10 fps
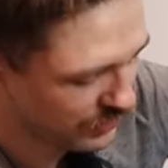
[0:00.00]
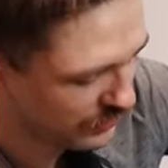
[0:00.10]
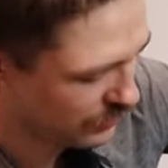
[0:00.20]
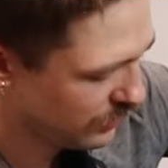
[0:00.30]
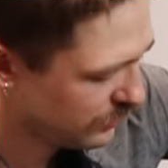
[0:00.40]

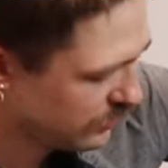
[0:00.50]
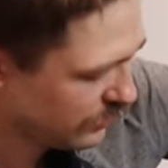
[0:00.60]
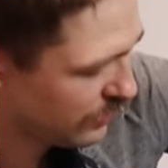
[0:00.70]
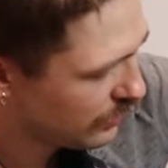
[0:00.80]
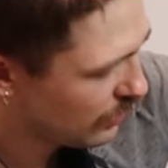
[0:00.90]
it
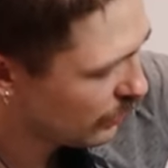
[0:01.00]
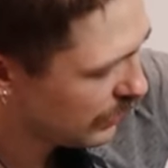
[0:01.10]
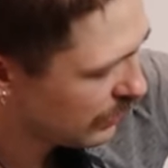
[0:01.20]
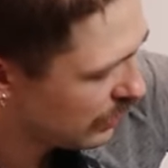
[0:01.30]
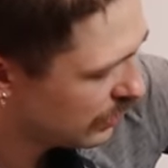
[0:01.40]
onto the
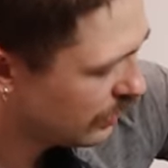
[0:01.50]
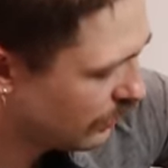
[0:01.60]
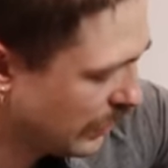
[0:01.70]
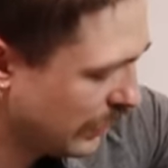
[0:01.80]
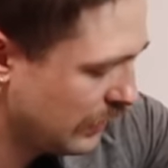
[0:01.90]
wheel
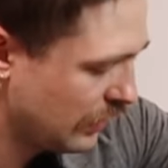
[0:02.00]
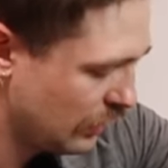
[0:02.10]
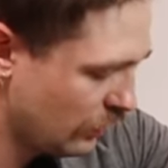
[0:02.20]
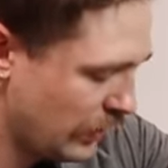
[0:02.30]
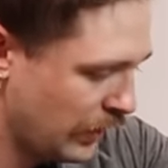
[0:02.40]
right
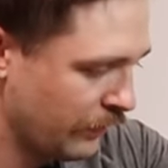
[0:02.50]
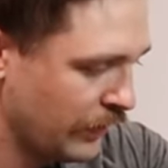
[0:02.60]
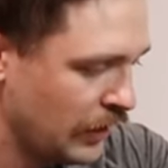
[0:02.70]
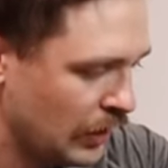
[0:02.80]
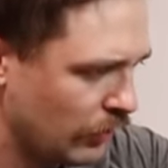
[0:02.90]
away.
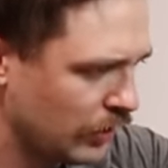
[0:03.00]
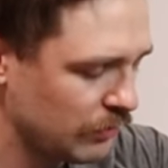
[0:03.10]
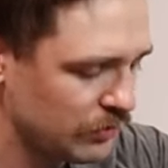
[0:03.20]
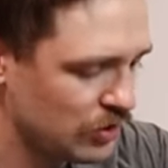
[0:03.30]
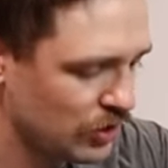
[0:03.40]
When it
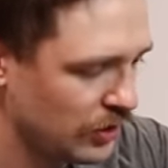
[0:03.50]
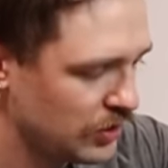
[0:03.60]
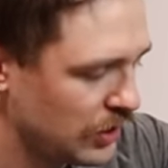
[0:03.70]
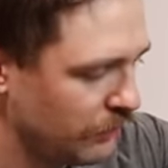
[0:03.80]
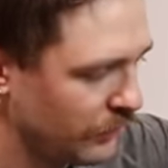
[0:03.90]
comes to
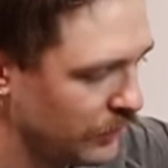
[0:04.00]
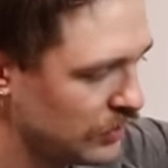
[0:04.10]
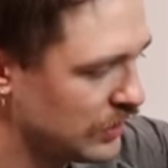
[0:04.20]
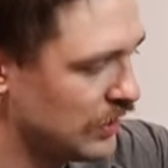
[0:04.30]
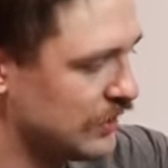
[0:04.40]
charging,
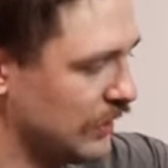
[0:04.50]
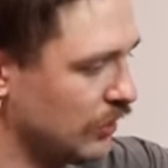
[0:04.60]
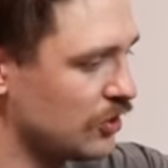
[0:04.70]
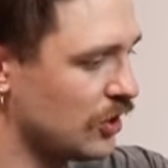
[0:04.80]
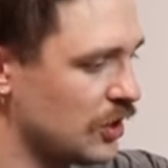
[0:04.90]
there's a
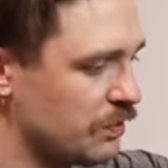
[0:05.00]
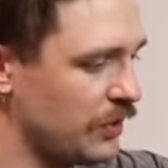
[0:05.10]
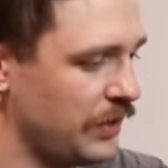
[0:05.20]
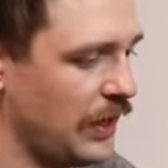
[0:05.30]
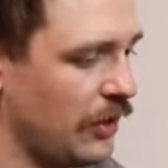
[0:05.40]
single charge
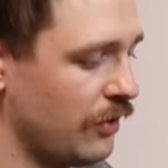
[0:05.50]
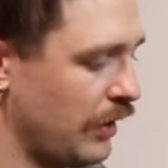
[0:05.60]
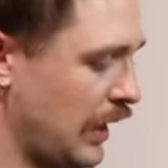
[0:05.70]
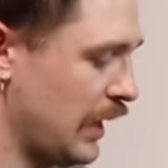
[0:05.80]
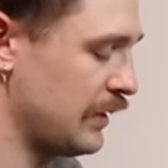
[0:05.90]
port now,
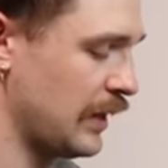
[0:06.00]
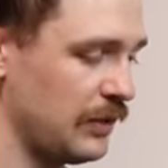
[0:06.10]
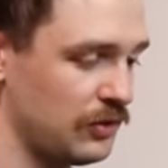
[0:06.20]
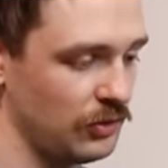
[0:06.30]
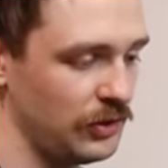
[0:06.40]
and I
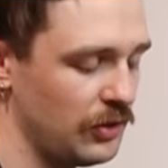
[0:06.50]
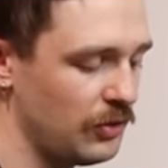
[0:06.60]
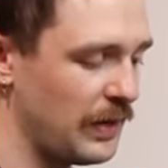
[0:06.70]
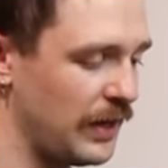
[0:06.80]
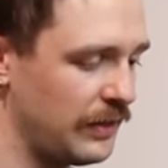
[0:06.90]
totally
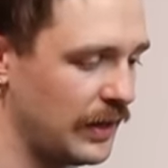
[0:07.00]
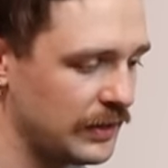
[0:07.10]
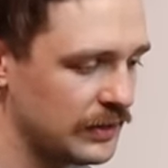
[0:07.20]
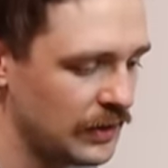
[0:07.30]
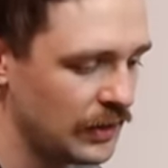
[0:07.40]
don't mind
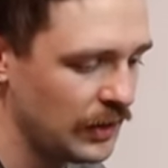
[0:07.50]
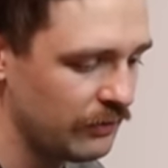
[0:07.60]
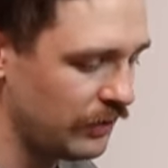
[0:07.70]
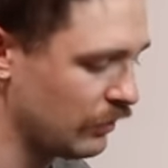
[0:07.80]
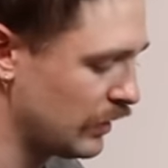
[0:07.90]
that.
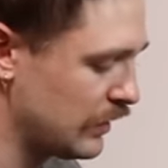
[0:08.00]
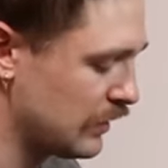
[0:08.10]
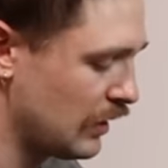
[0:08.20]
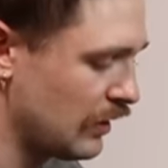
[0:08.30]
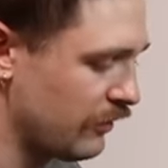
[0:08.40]
Thing one is
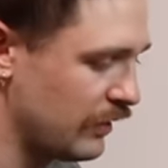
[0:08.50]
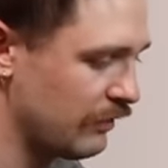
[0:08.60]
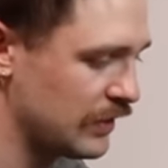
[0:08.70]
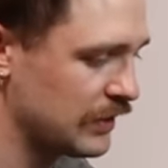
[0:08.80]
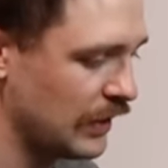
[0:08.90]
enough
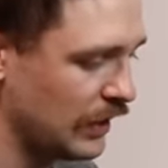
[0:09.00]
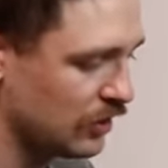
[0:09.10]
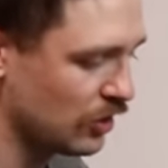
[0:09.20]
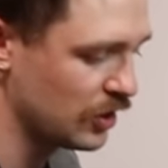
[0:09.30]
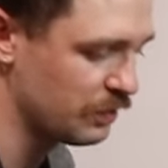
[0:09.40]
if it's a
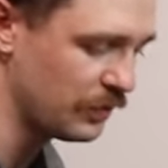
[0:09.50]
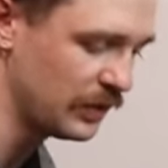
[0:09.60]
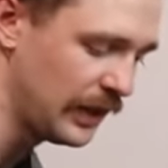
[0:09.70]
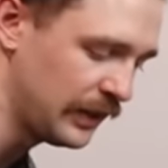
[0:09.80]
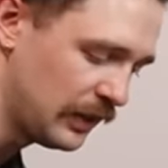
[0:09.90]
charge port
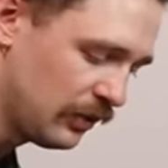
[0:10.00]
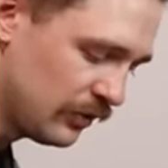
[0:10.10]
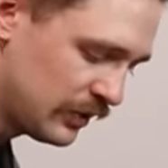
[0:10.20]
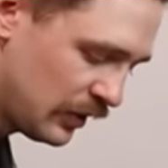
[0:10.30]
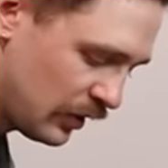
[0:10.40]
like they
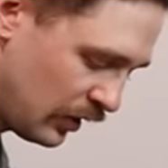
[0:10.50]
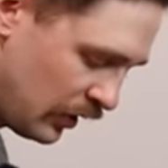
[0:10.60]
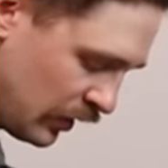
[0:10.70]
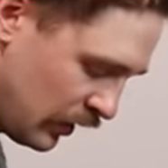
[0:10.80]
use here.